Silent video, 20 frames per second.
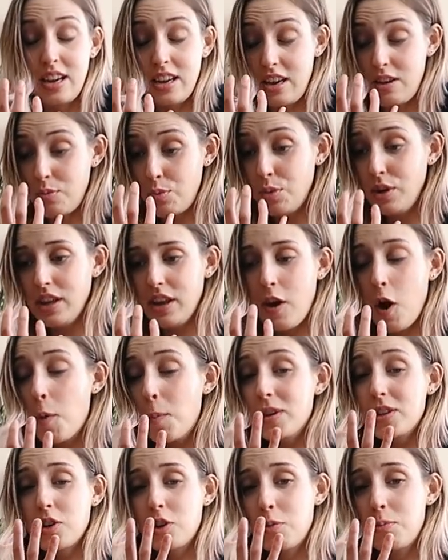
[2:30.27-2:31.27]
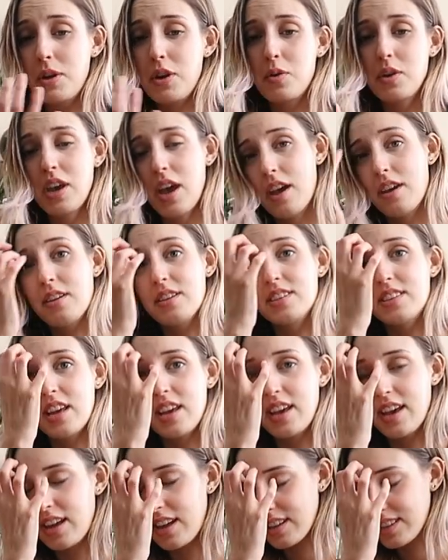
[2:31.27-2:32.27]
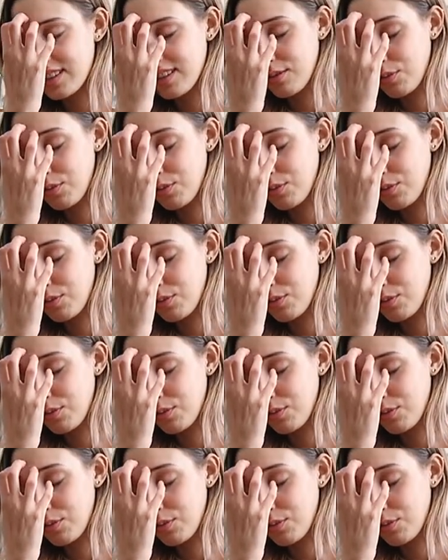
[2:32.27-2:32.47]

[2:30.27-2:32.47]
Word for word: I really hope it's gonna be okay because I get